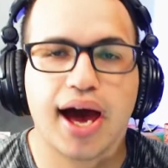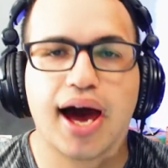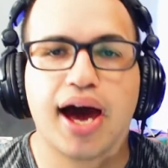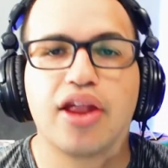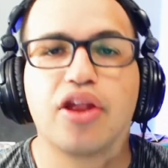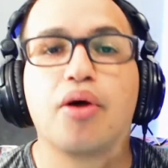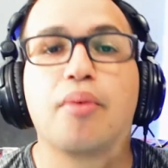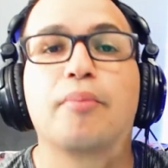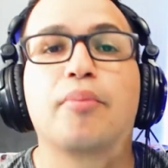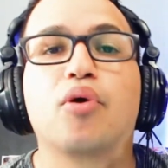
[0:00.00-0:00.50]
a
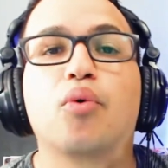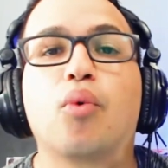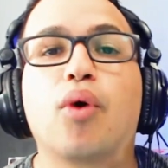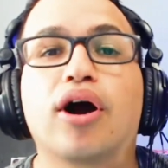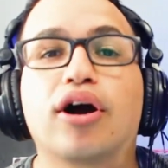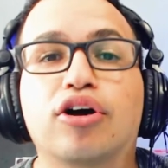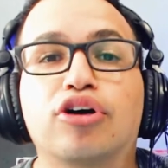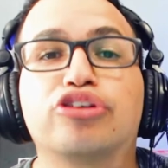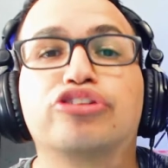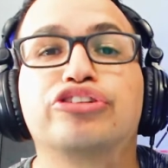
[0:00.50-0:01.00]

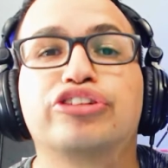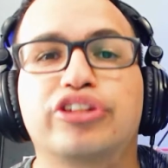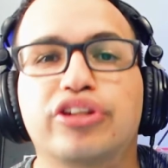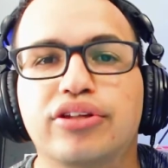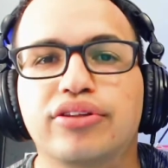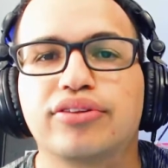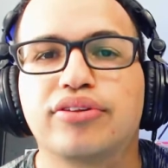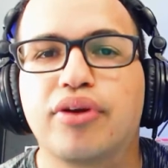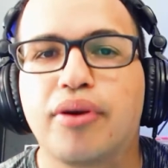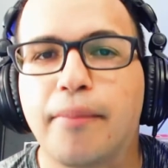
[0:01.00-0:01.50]
#1
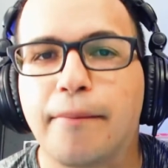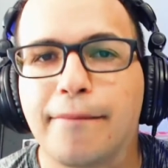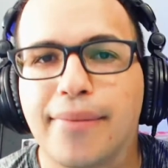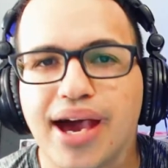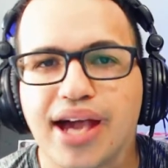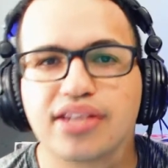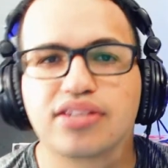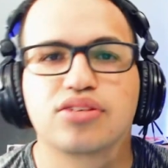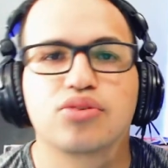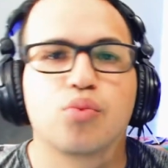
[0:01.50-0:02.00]
contender
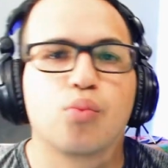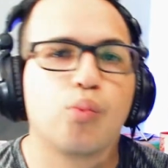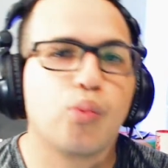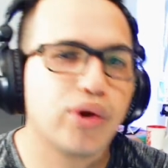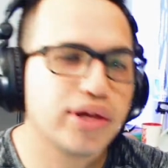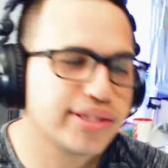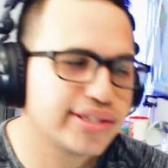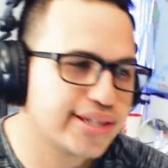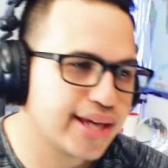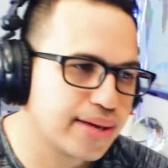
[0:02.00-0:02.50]
match
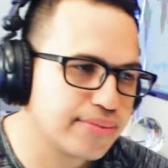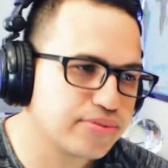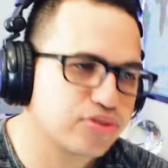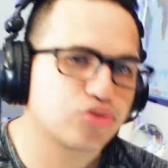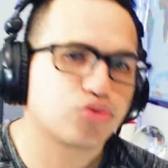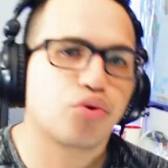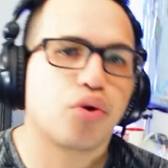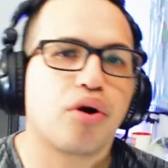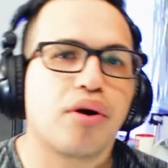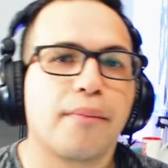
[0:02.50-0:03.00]
with James
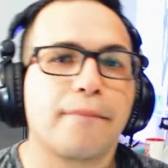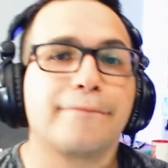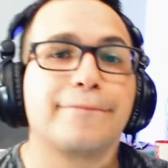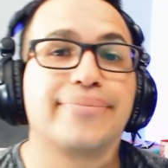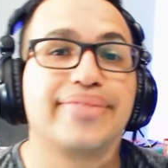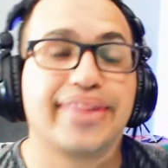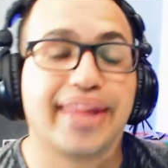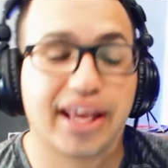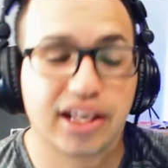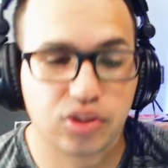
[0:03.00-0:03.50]
Storm
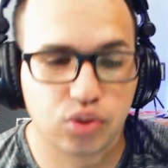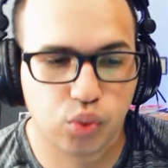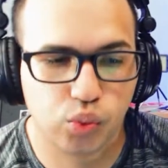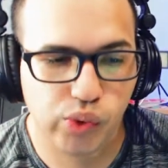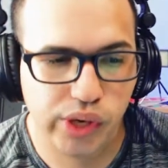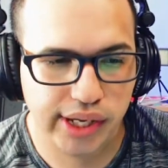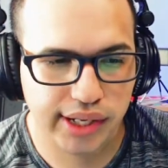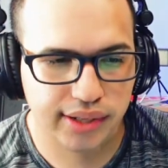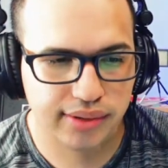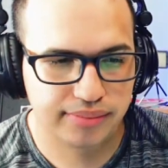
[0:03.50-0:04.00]
next
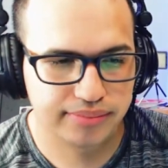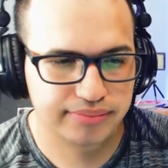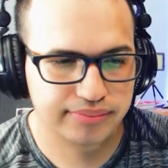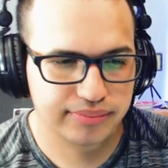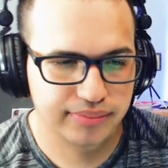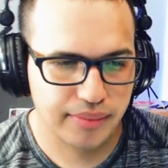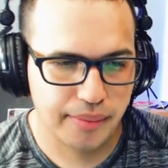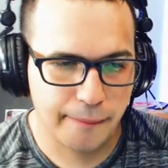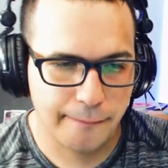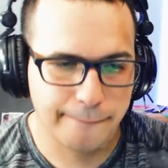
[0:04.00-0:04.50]
week.
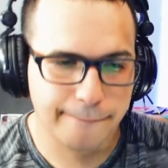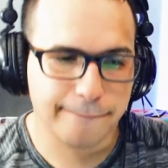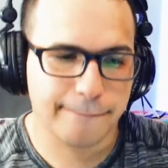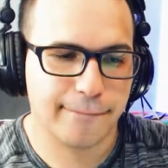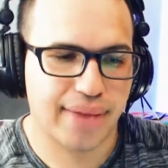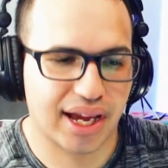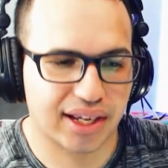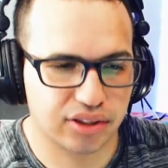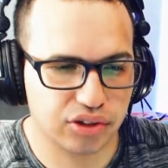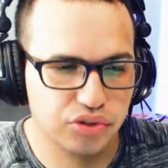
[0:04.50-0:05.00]

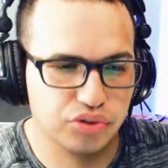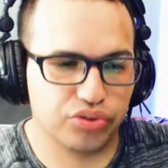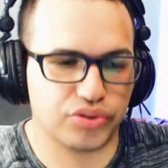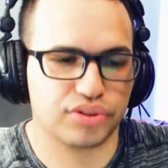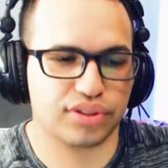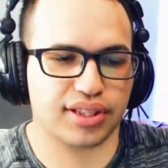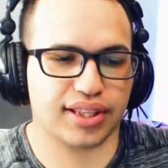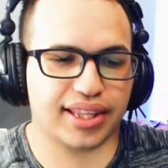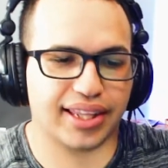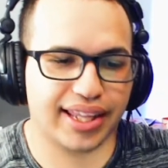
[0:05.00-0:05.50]

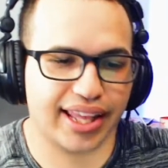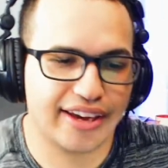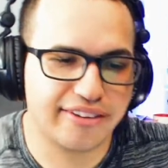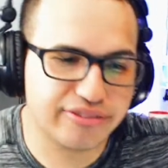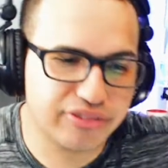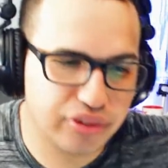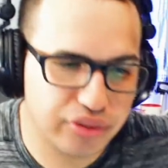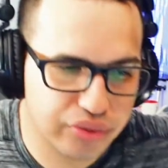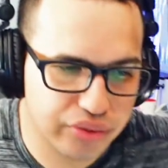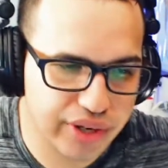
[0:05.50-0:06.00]
Magnus
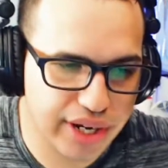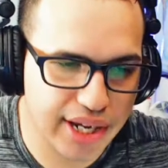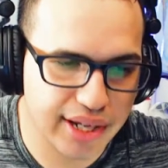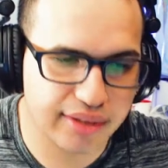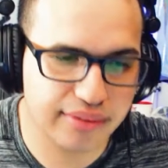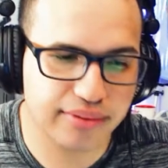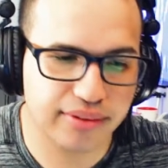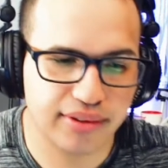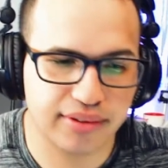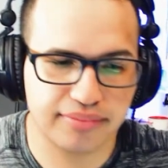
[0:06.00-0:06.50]
left the
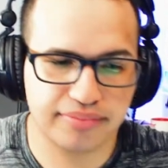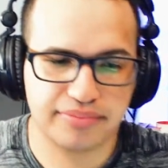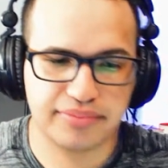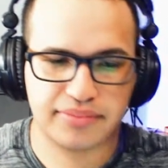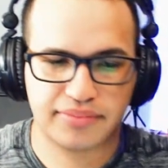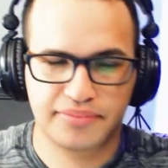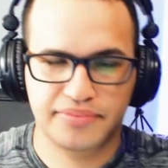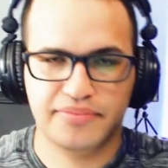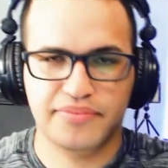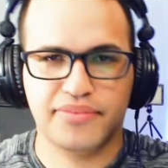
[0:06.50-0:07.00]
ring,
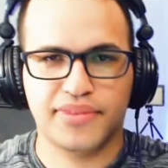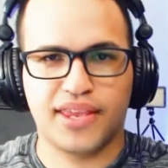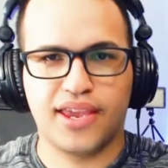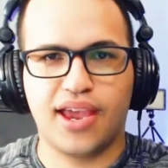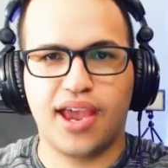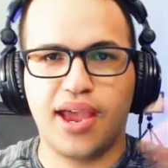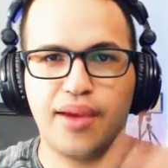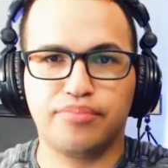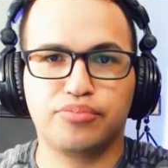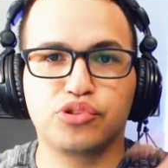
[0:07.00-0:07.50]

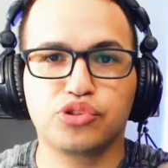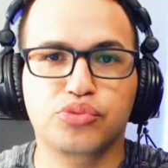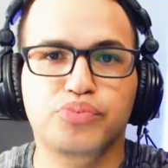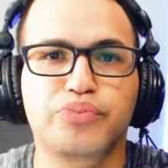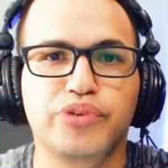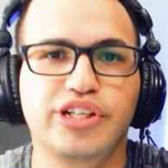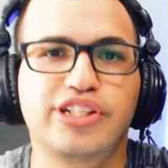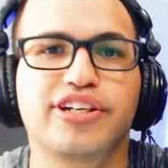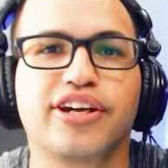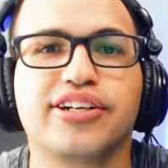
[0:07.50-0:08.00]
and Bruce
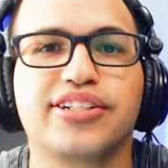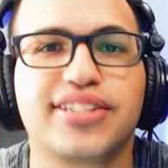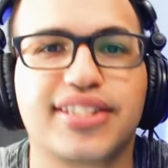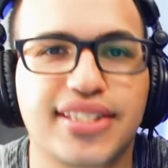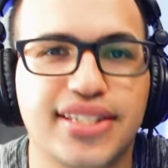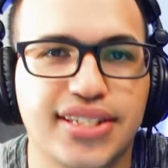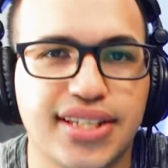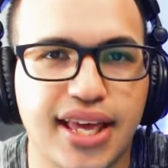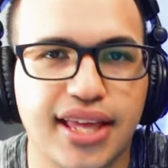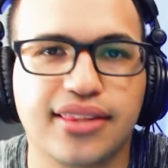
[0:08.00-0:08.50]
Prichard
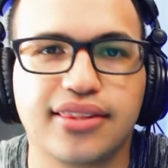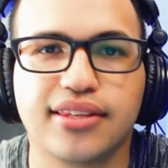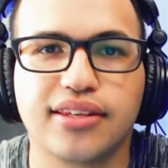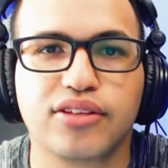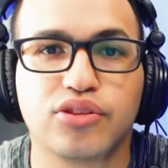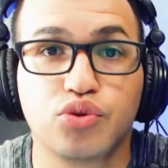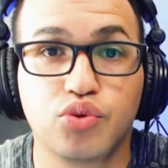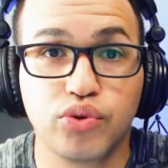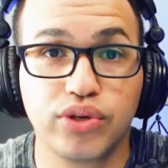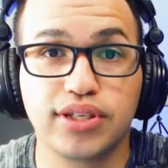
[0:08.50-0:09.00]
said
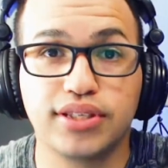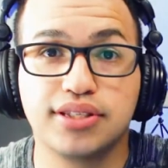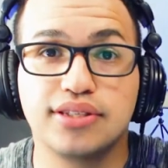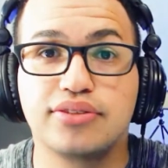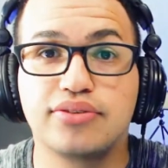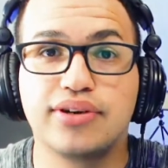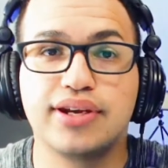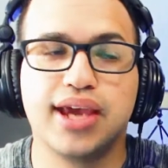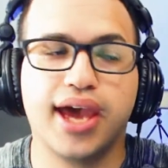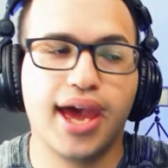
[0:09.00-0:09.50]
to
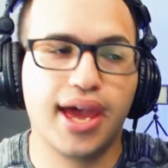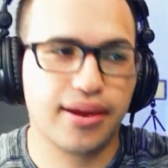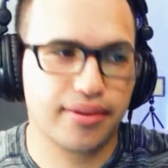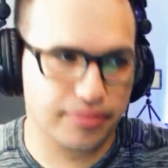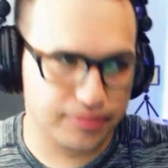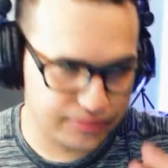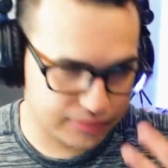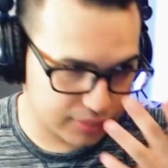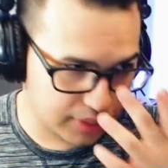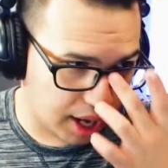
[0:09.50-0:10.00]
EC3, "Hey,